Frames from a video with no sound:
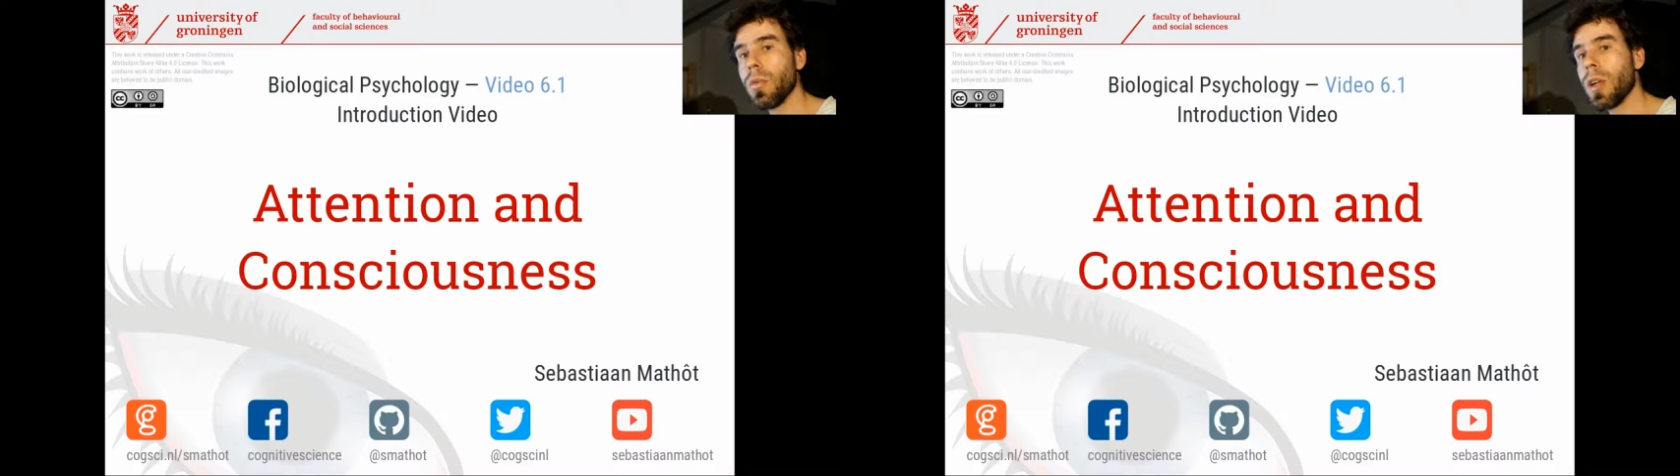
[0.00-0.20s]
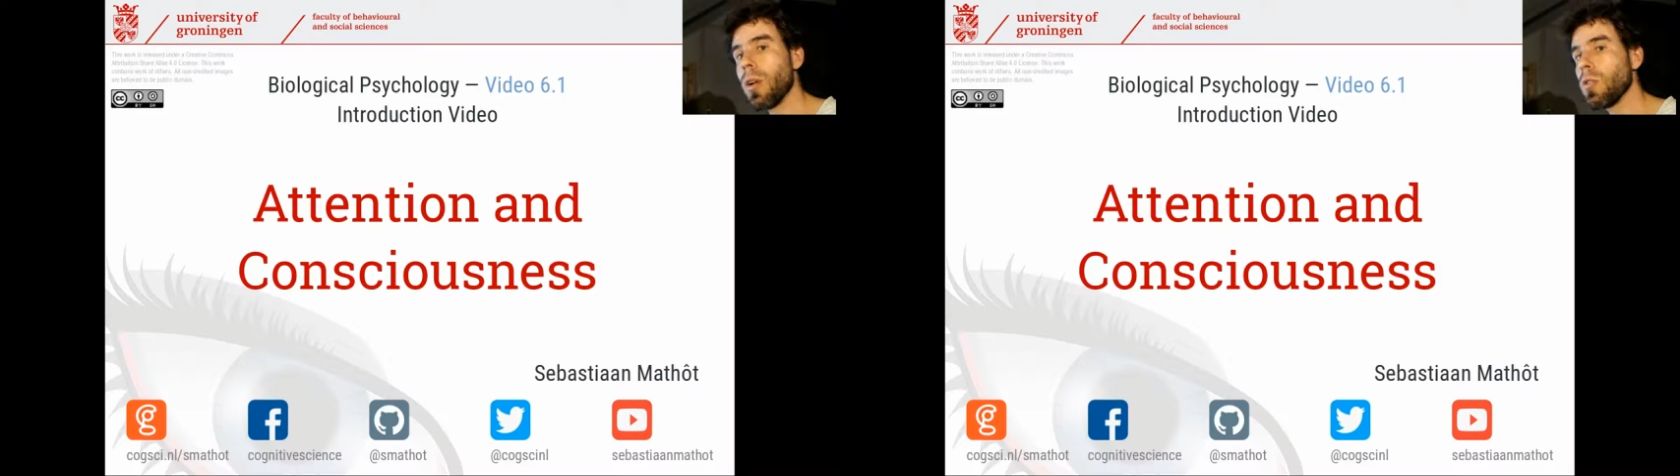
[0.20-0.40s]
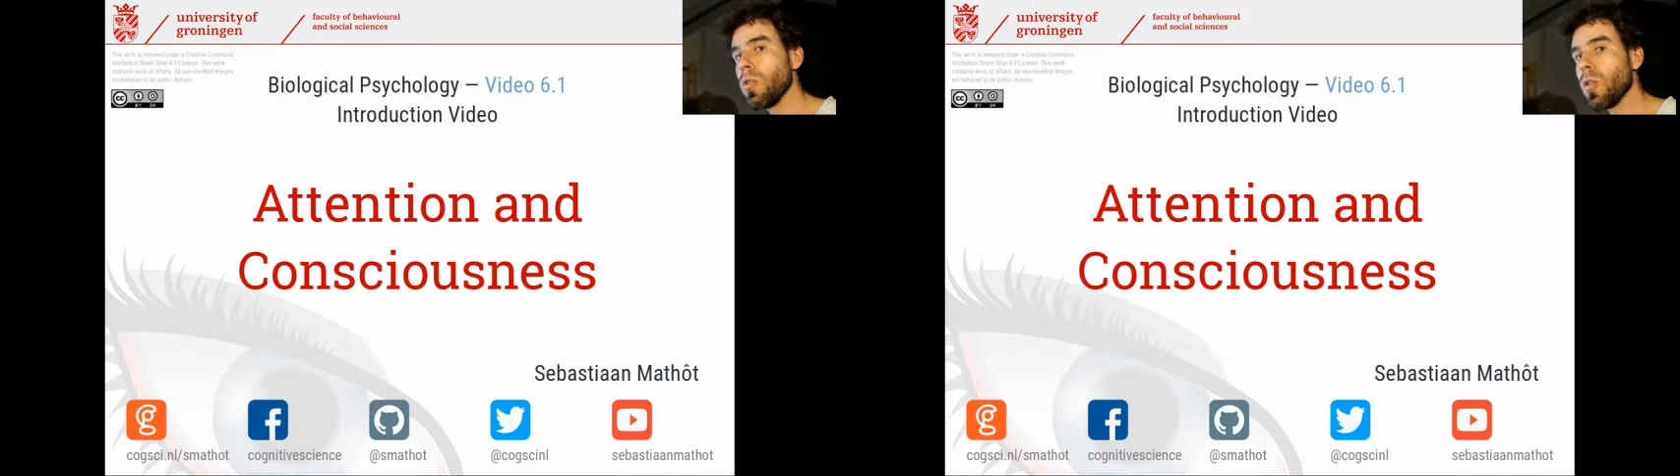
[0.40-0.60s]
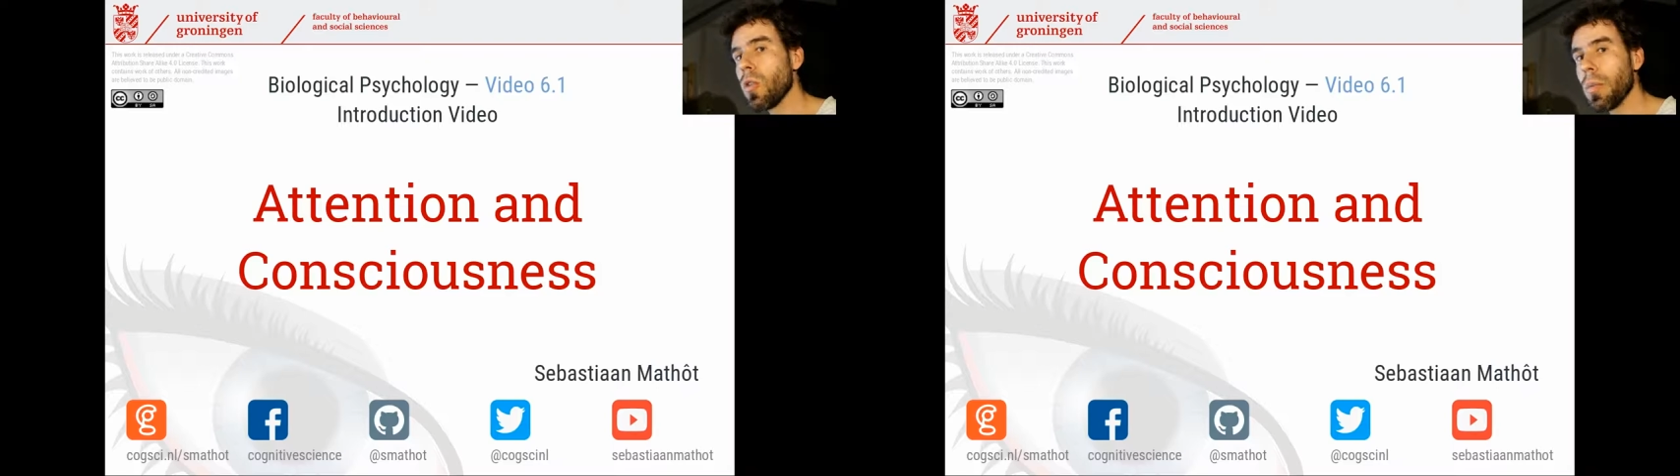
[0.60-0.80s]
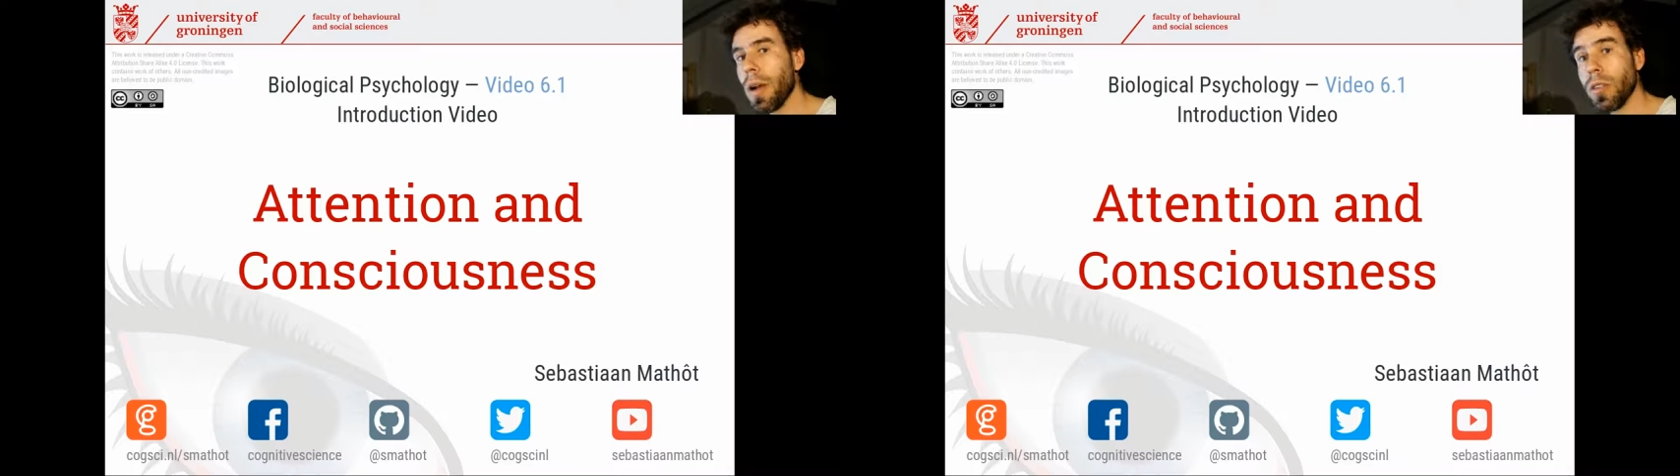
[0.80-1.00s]
we're going to
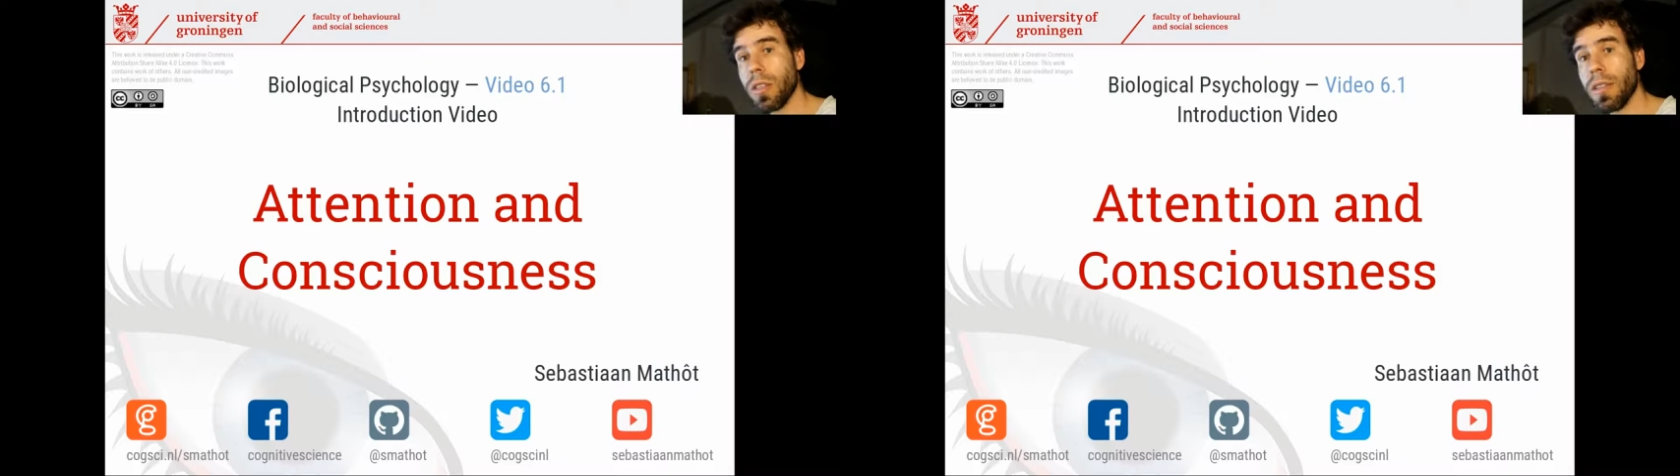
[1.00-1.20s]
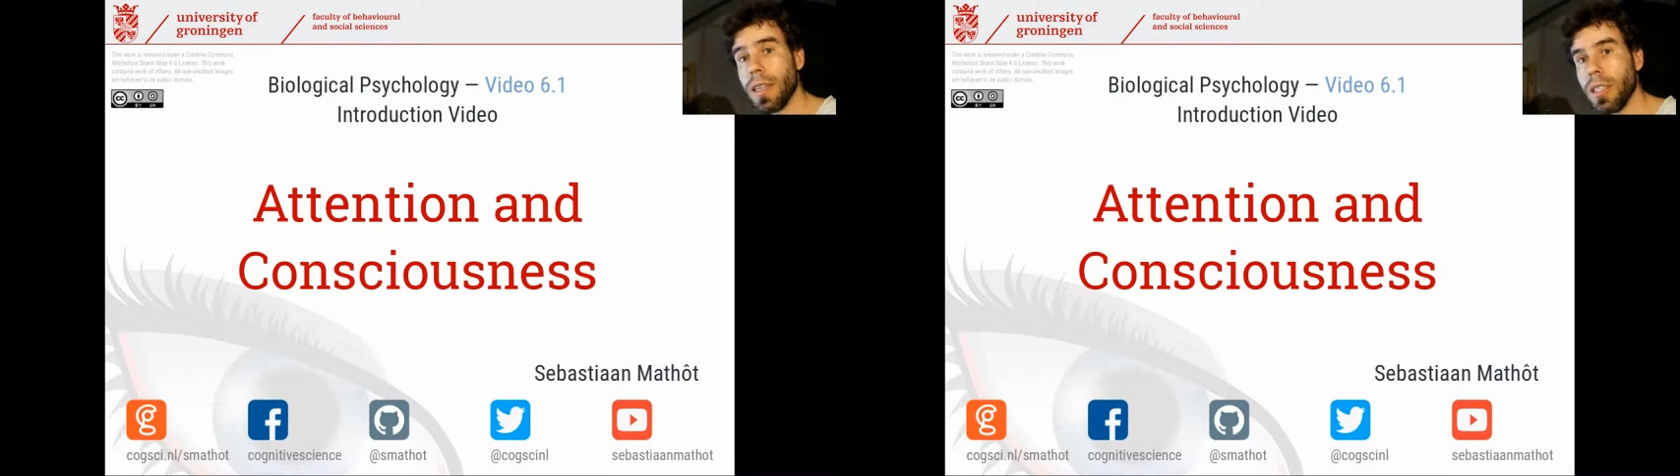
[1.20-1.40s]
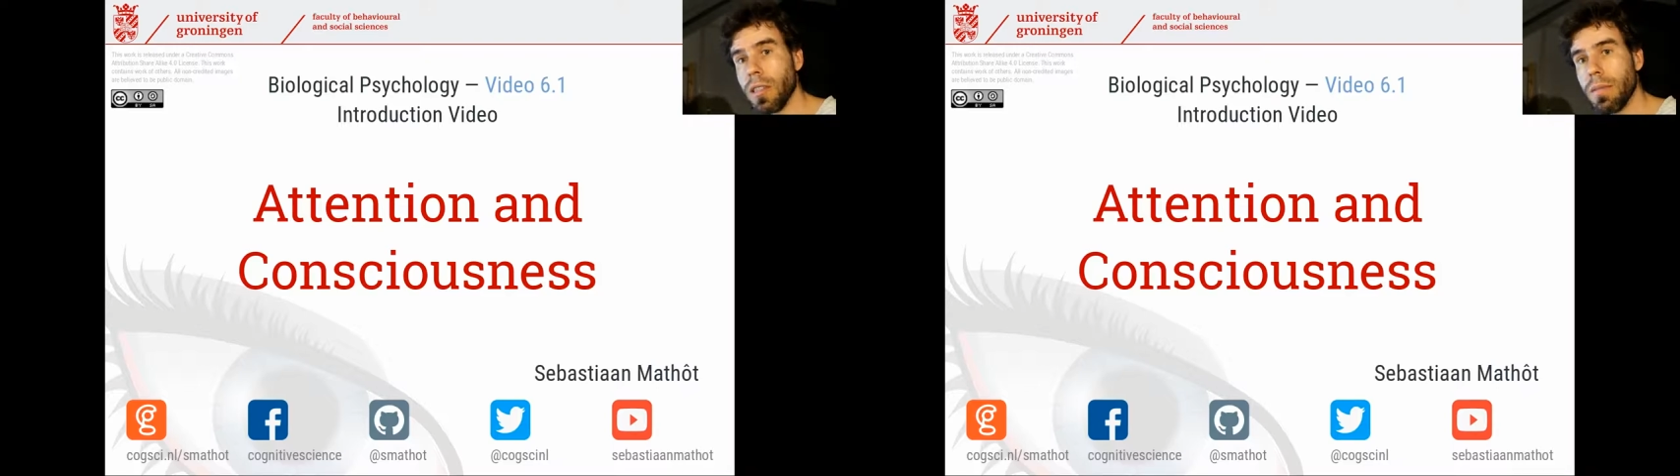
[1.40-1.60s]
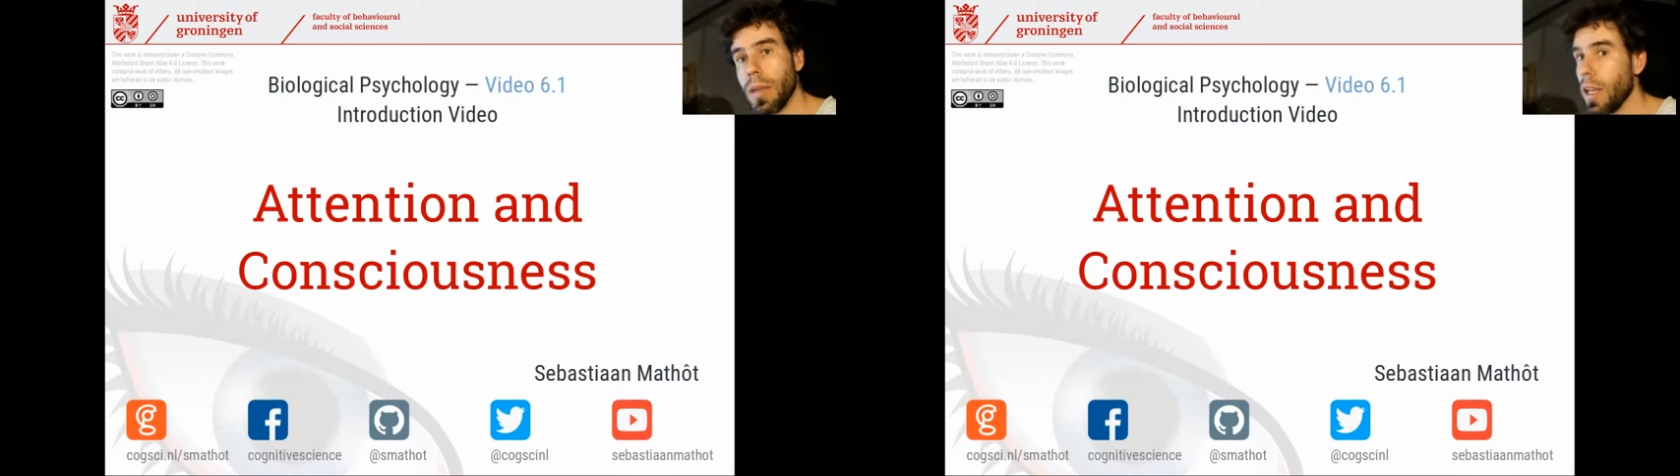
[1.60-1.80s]
talk about attention